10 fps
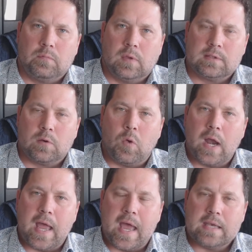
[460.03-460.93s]
listen to what
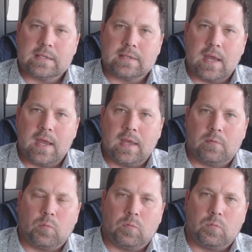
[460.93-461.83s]
I had to say,
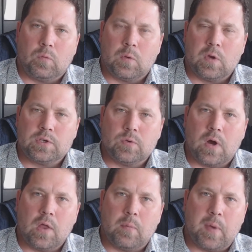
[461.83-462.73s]
and we wish you
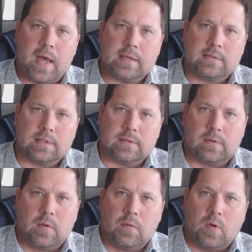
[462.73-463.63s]
all the best and
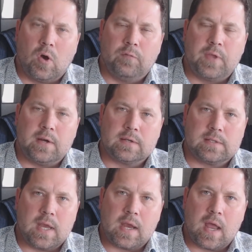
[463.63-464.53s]
hope that you're
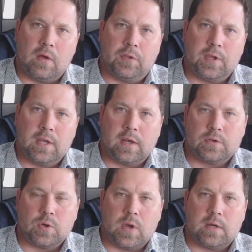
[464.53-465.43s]
staying healthy and
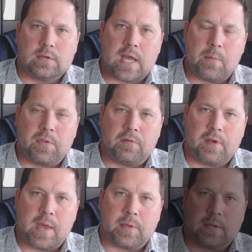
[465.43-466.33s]
enjoying your time with your
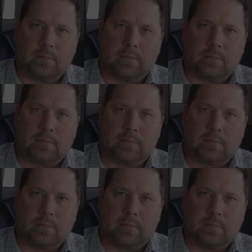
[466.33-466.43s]
family.